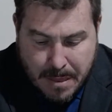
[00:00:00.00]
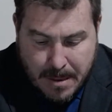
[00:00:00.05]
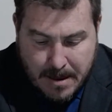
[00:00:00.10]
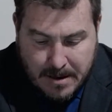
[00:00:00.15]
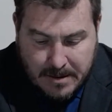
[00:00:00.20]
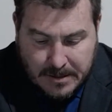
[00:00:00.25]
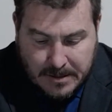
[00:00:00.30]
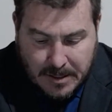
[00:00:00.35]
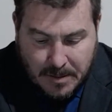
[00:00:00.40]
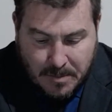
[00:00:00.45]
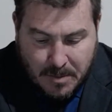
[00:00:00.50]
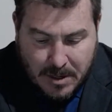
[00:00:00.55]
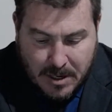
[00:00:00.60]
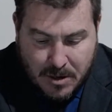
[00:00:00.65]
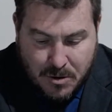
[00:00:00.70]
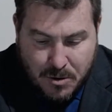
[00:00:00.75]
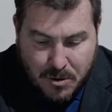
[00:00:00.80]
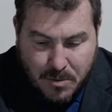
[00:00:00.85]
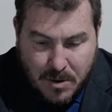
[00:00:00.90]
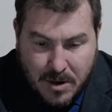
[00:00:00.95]
Somebody
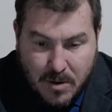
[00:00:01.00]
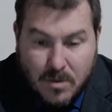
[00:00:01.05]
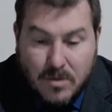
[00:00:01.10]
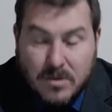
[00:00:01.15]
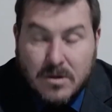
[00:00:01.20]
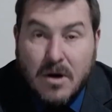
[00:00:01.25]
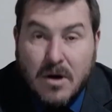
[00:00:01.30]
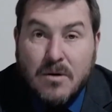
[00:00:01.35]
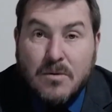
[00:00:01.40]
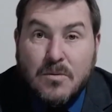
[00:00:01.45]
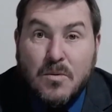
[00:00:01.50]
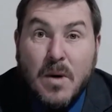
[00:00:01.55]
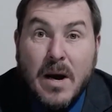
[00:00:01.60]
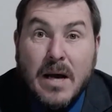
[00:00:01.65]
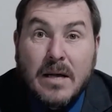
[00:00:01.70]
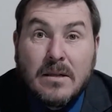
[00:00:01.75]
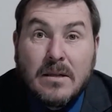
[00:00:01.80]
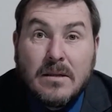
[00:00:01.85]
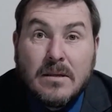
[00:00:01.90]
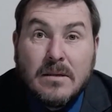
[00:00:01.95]
whom we all know
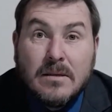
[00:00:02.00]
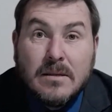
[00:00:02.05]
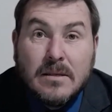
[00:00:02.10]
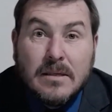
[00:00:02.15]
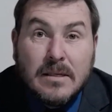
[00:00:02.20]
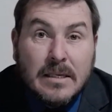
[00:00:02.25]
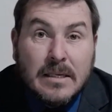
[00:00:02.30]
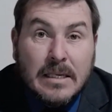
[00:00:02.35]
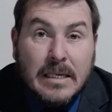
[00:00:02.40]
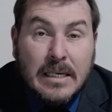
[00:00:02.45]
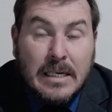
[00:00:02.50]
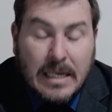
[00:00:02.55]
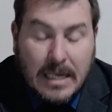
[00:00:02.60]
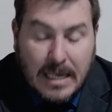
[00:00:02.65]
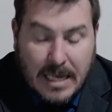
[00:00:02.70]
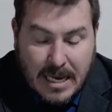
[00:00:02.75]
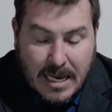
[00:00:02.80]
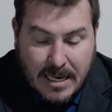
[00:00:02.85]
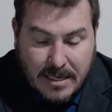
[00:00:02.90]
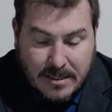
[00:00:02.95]
well
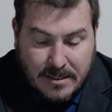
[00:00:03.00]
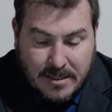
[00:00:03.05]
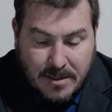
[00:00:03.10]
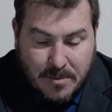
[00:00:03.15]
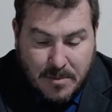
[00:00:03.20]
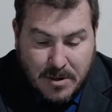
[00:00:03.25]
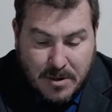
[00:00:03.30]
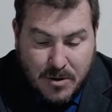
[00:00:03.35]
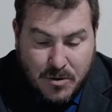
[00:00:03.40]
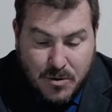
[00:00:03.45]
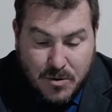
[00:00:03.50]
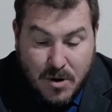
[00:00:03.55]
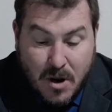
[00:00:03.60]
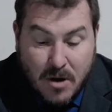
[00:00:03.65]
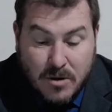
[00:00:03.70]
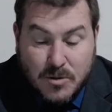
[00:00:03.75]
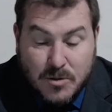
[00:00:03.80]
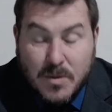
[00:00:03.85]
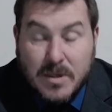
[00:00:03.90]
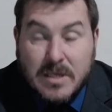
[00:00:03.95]
and somebody who
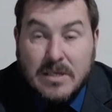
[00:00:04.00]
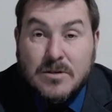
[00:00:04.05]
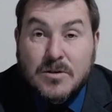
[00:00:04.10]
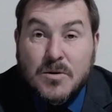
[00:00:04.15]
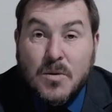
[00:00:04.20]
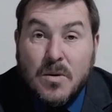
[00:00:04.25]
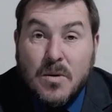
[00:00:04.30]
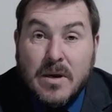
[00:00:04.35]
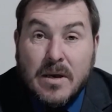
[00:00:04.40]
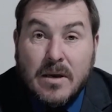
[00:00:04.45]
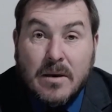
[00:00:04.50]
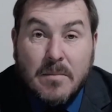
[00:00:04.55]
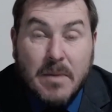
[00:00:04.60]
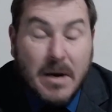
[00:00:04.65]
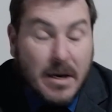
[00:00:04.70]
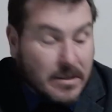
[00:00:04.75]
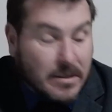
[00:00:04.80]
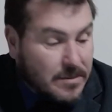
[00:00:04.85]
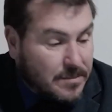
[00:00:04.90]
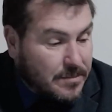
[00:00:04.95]
knows what he's talking
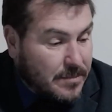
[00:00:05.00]
about.